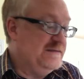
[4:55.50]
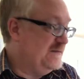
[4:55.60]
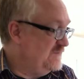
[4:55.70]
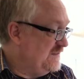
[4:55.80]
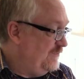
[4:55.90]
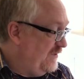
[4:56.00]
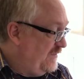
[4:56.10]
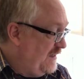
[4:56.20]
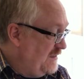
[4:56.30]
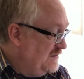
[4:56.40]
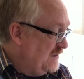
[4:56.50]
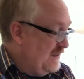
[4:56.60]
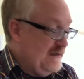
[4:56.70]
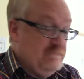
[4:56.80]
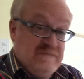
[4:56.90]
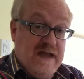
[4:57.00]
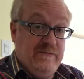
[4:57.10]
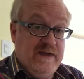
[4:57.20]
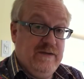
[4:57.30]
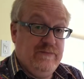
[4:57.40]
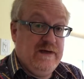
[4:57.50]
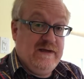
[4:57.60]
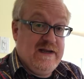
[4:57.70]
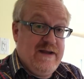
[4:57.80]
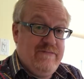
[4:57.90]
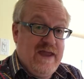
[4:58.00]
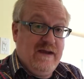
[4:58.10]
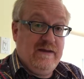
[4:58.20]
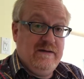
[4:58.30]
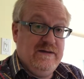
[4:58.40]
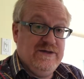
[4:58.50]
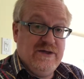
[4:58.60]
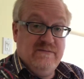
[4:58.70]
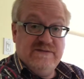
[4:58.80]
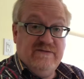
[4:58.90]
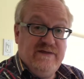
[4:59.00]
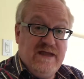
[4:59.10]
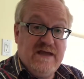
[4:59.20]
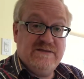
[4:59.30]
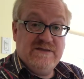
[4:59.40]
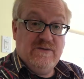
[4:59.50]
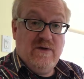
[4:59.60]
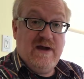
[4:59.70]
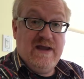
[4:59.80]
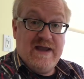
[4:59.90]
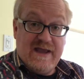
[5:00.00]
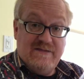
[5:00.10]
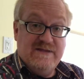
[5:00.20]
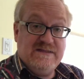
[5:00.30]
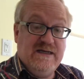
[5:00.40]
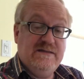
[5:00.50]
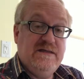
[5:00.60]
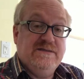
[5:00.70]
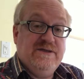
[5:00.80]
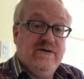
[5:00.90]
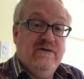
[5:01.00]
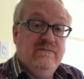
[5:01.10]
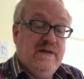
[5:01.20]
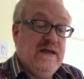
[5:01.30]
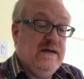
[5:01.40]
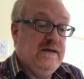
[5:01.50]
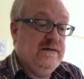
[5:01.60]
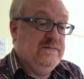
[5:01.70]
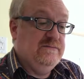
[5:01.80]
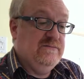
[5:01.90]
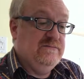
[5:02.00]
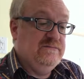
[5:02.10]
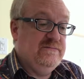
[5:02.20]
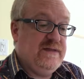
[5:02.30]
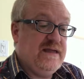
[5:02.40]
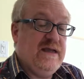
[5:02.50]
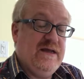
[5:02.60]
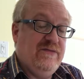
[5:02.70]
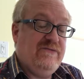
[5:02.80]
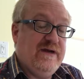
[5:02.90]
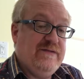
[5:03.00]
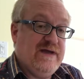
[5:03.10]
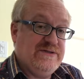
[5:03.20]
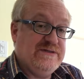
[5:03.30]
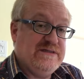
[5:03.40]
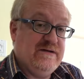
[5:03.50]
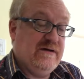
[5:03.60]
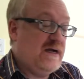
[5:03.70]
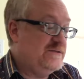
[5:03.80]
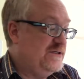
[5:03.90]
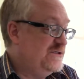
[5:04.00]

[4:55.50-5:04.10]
Some simple things like how big a print can I make in terms of the X, the Y, and the Z, because you're thinking in 3 dimensions here, not